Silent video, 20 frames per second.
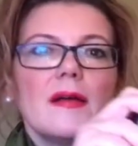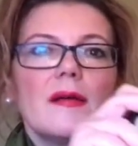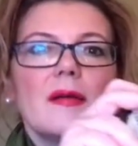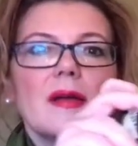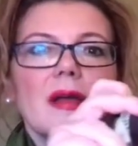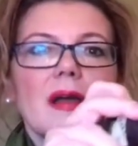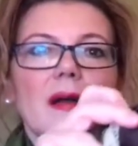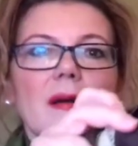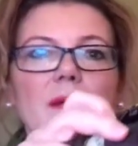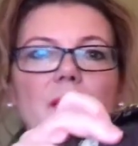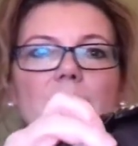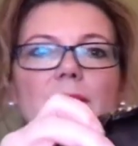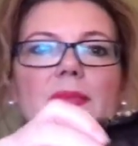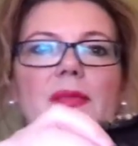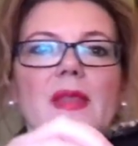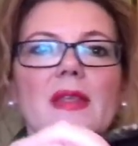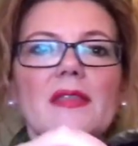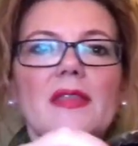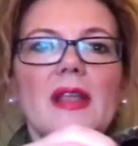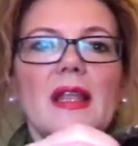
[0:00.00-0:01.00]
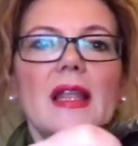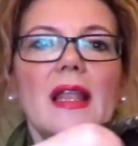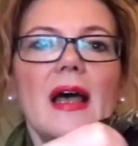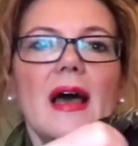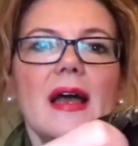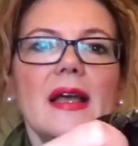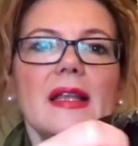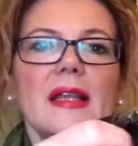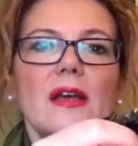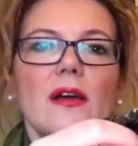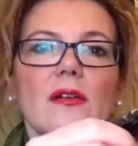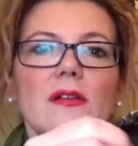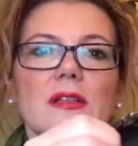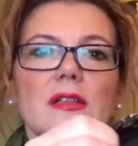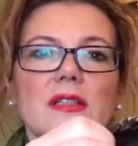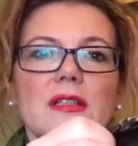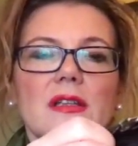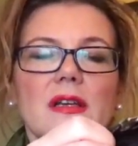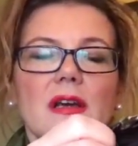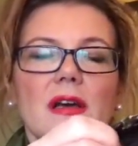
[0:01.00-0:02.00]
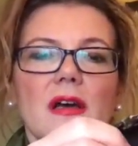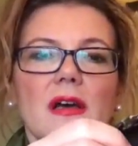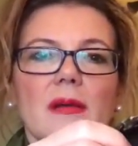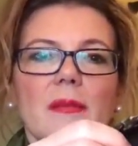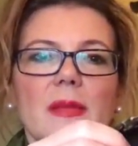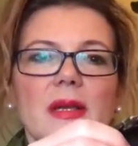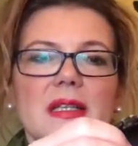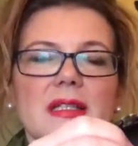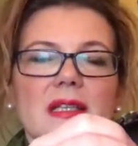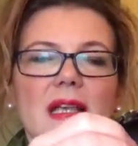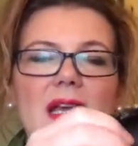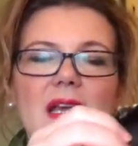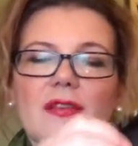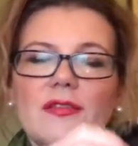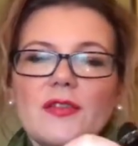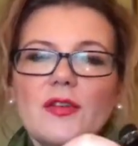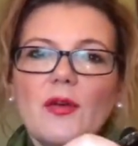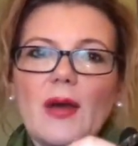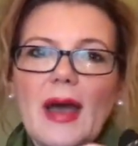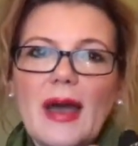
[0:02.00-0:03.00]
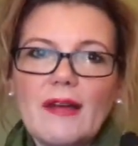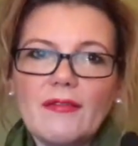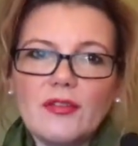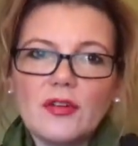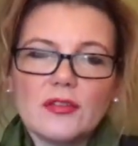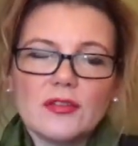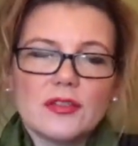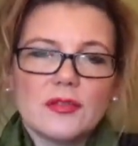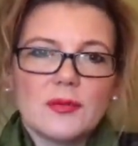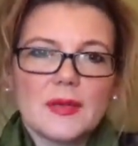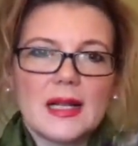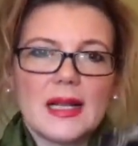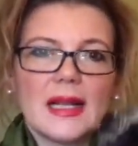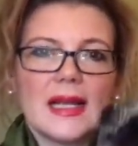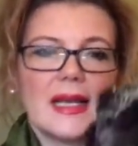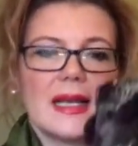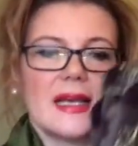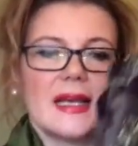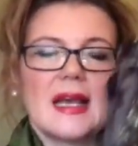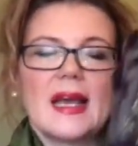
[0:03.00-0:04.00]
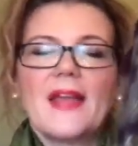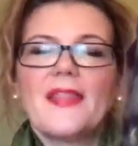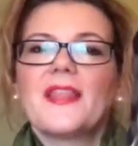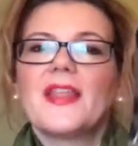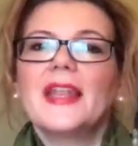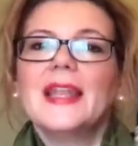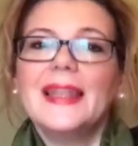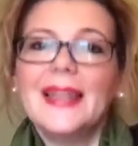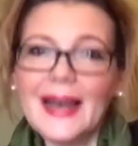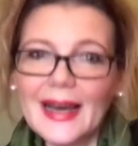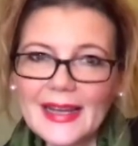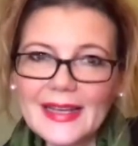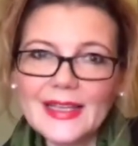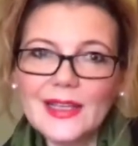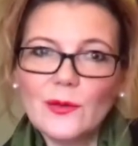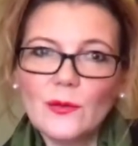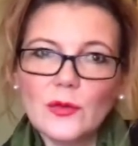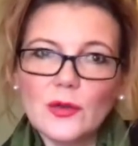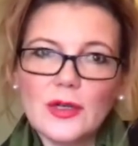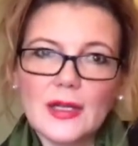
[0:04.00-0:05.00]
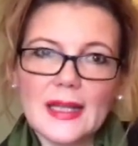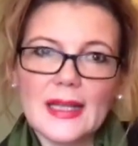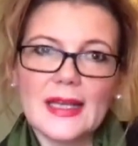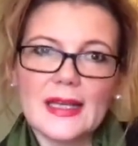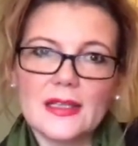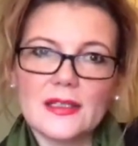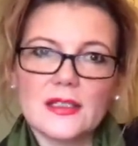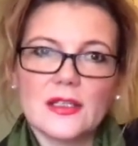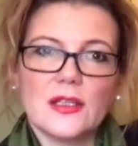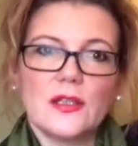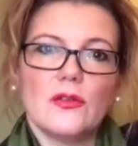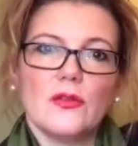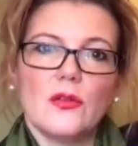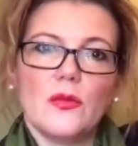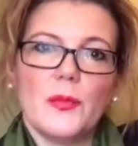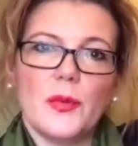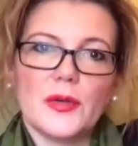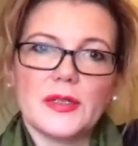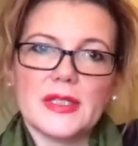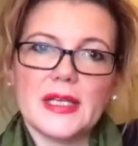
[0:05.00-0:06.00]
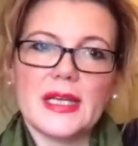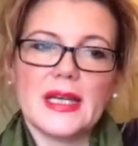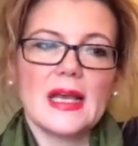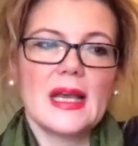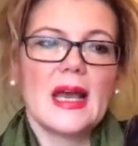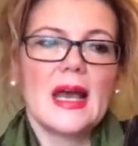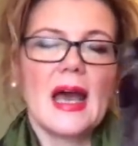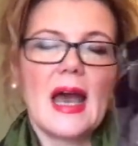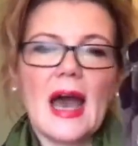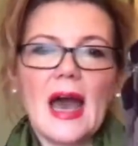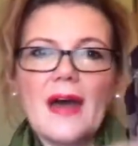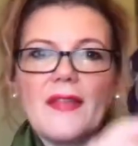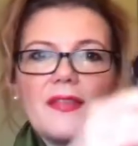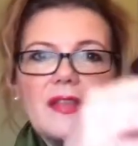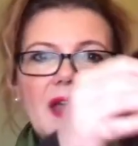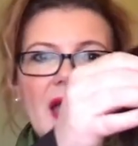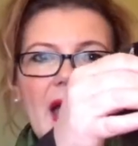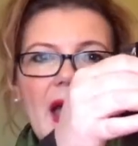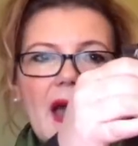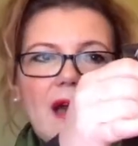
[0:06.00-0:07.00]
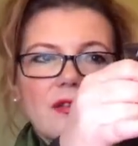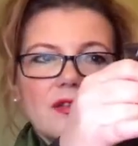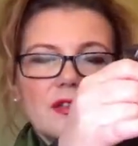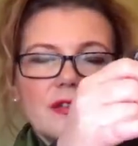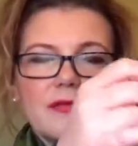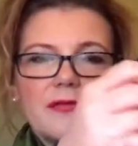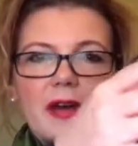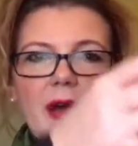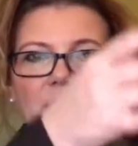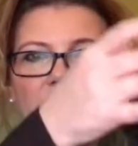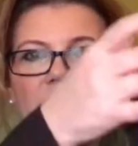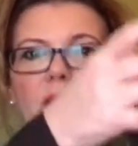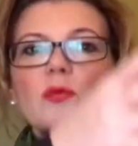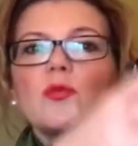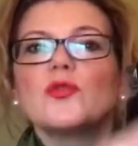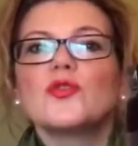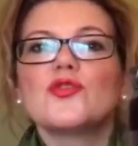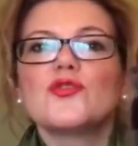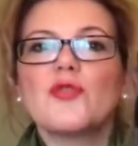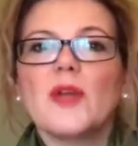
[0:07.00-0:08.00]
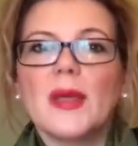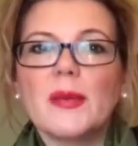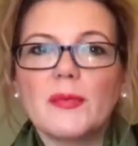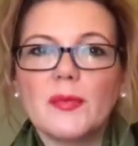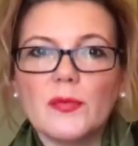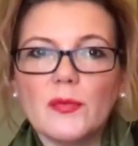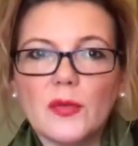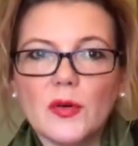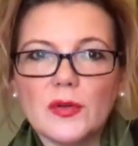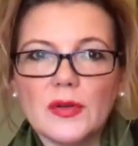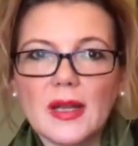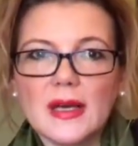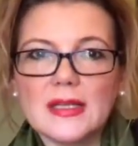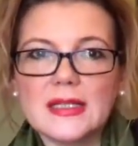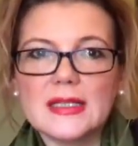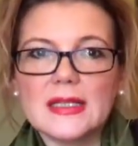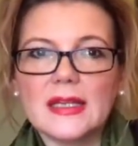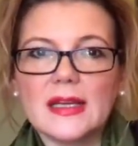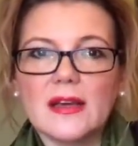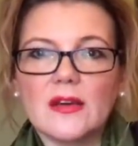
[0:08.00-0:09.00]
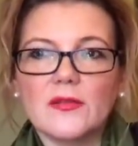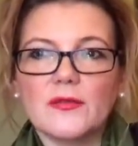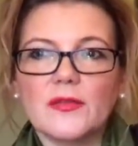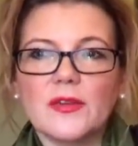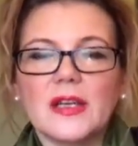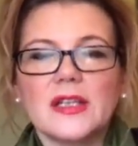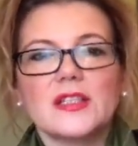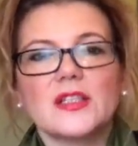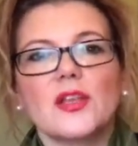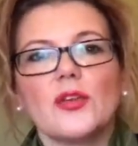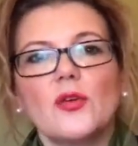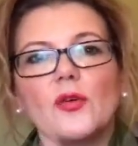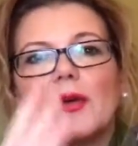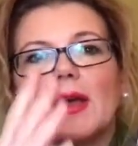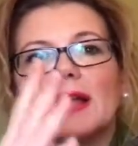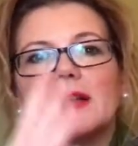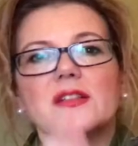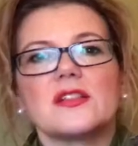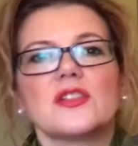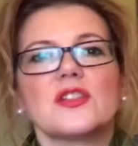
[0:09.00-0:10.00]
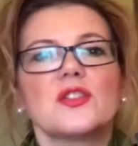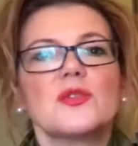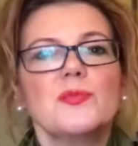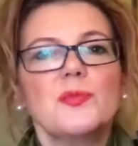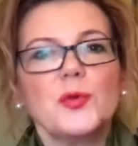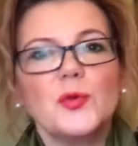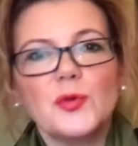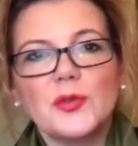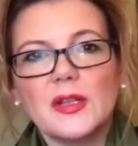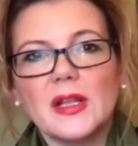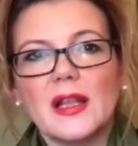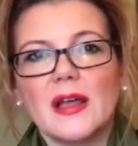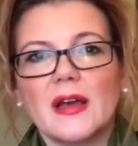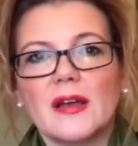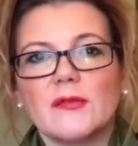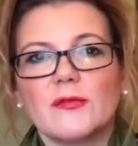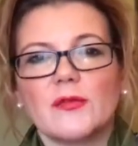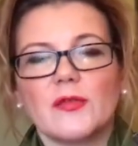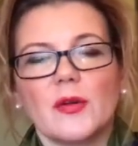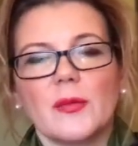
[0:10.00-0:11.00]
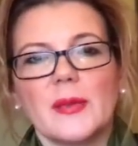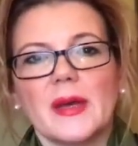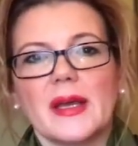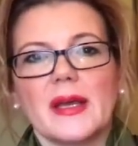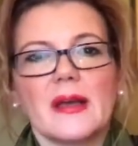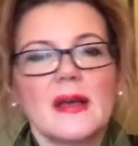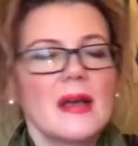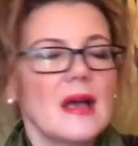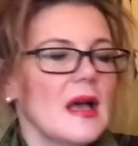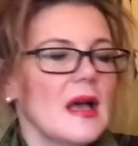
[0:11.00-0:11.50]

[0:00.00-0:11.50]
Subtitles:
There we go. The lining on the skirt means that if you have got some cling, the lining will cling to your body and the outer fabric will drape more nicely over it, so you'll get a smoother line from it.